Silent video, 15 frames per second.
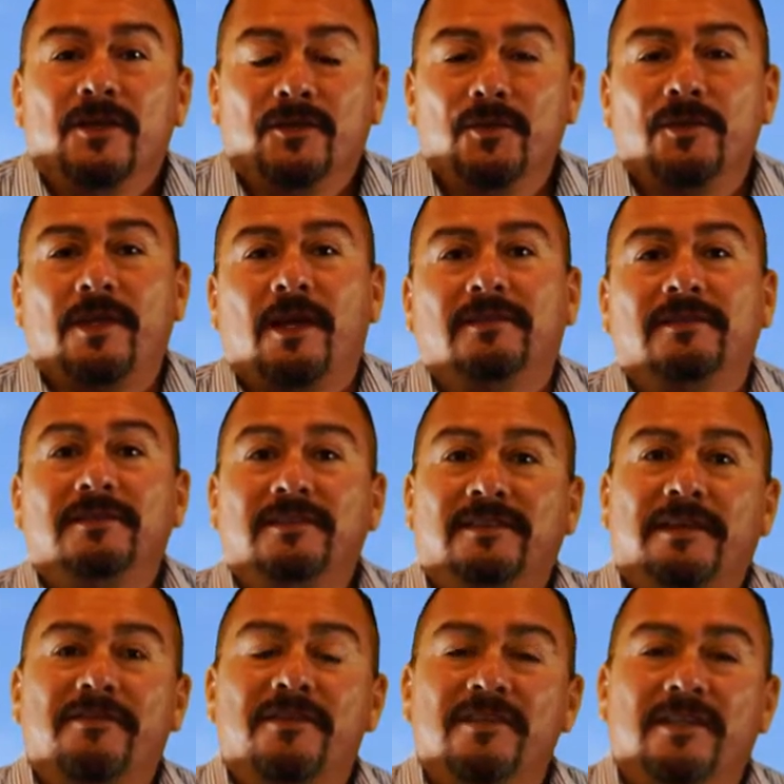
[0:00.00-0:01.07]

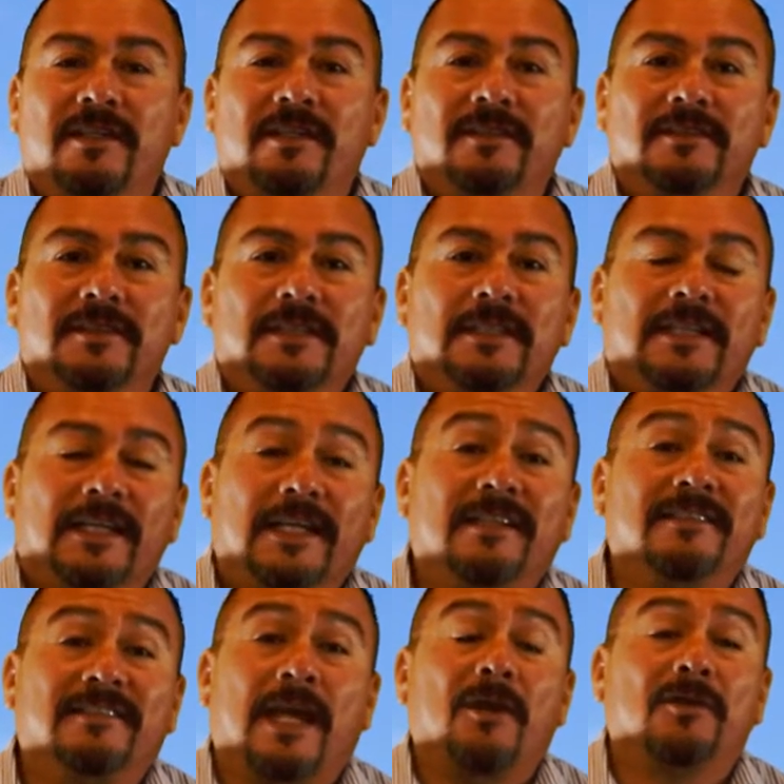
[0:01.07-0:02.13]
2017,
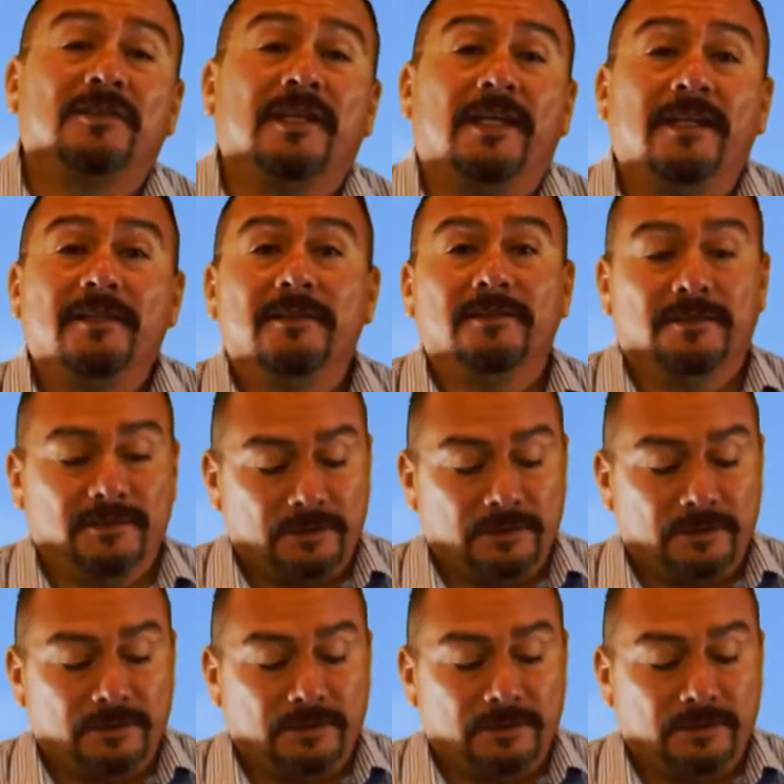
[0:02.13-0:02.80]
in San Jose,